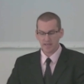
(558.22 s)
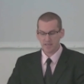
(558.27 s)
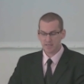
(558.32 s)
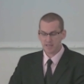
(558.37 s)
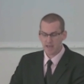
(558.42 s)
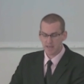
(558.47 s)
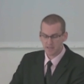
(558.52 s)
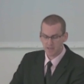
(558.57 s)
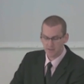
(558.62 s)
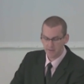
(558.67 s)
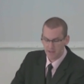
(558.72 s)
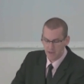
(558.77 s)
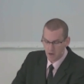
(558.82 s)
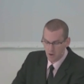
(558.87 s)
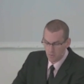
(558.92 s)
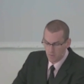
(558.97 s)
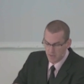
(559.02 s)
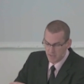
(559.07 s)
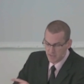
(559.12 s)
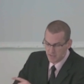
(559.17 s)
He says it
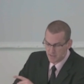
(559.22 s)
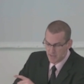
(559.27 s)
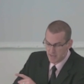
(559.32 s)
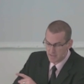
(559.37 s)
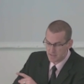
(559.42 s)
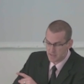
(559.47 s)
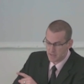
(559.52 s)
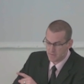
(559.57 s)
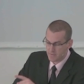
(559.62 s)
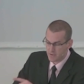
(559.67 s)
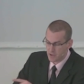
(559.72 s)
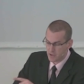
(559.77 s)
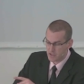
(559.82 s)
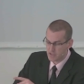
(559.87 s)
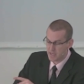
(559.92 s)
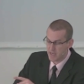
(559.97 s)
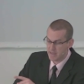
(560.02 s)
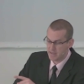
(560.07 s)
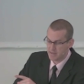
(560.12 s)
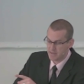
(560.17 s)
there when he says in
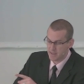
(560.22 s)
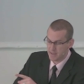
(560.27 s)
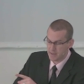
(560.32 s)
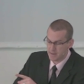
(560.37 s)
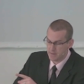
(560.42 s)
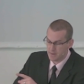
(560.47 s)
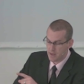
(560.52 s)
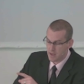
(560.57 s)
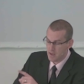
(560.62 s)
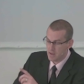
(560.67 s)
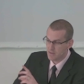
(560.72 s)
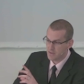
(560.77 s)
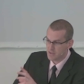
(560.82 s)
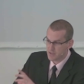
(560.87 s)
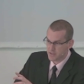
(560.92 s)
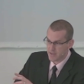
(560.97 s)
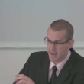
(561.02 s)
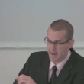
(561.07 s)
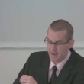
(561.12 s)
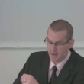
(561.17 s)
verse 18, the
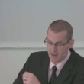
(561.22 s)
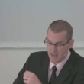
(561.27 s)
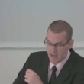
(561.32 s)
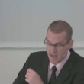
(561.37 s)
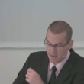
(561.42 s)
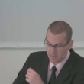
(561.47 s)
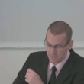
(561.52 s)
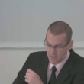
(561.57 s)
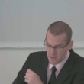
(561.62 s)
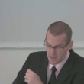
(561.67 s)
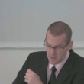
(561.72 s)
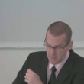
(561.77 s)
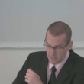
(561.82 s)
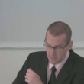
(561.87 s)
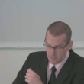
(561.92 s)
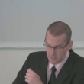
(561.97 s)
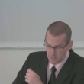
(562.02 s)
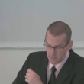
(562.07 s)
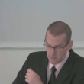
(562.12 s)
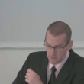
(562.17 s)
second half,
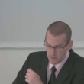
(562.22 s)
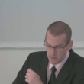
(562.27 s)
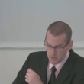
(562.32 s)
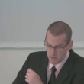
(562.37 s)
this.